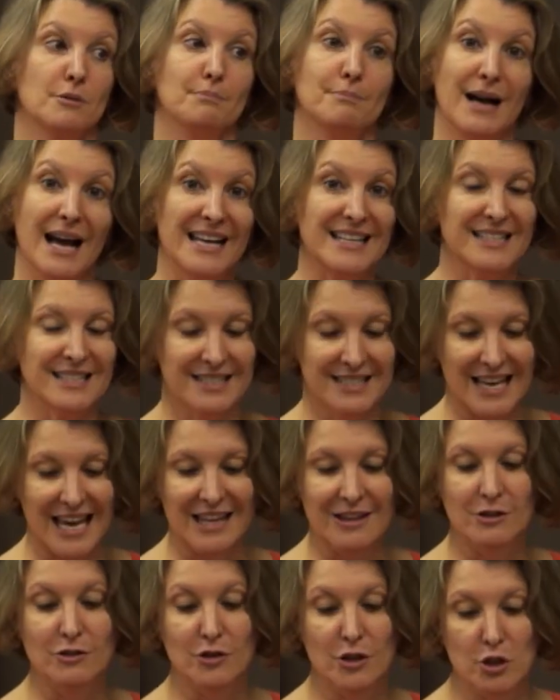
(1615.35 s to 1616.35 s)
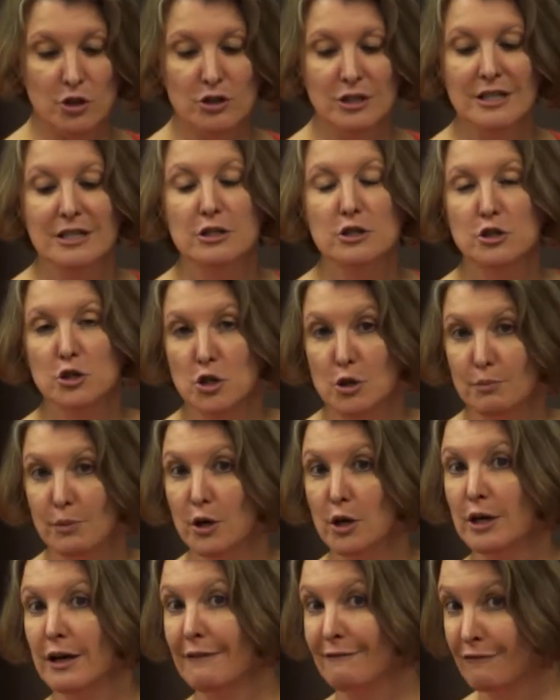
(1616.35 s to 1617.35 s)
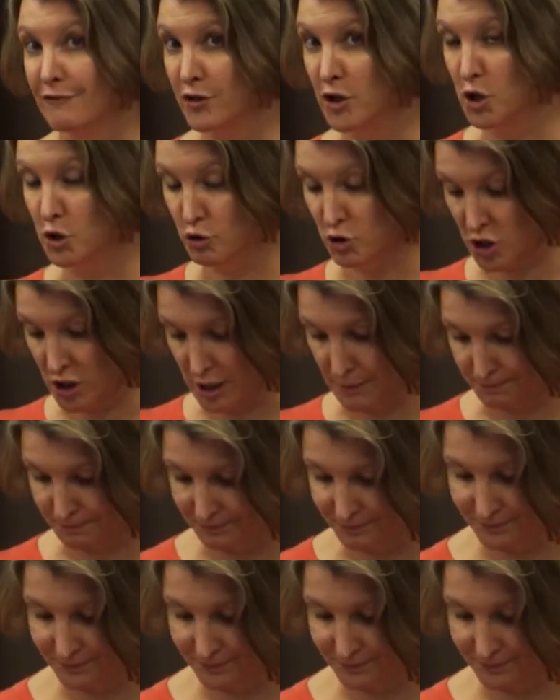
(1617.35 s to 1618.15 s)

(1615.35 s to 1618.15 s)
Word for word: might say that there's consumer confusion.